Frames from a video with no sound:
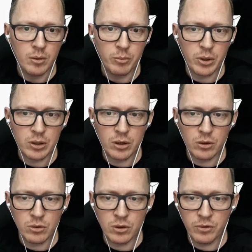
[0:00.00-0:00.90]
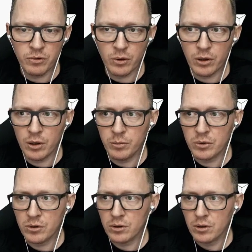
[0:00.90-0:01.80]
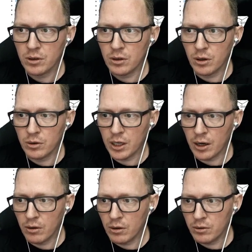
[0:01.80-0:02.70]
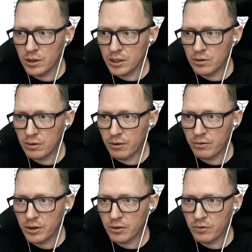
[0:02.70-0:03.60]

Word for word: But go to the forums, go download these reference